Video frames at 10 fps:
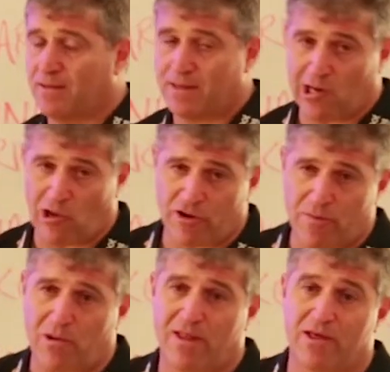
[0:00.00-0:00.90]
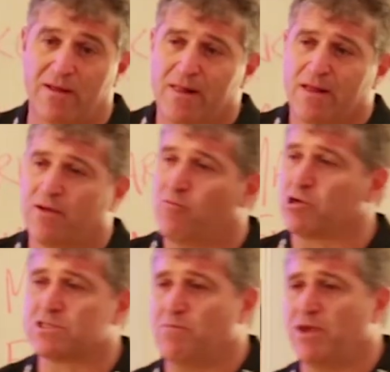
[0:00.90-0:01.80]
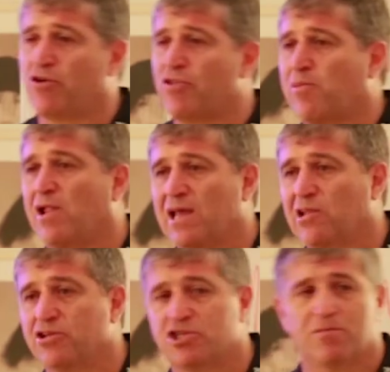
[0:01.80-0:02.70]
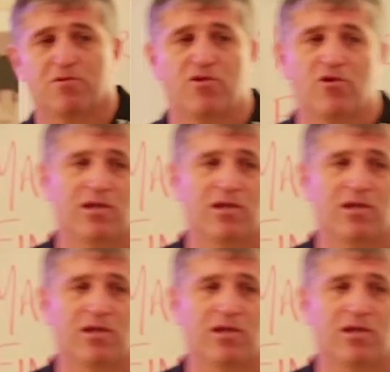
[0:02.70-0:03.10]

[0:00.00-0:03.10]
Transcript: get a lot of the, the. It wasn't big on the player leadership in the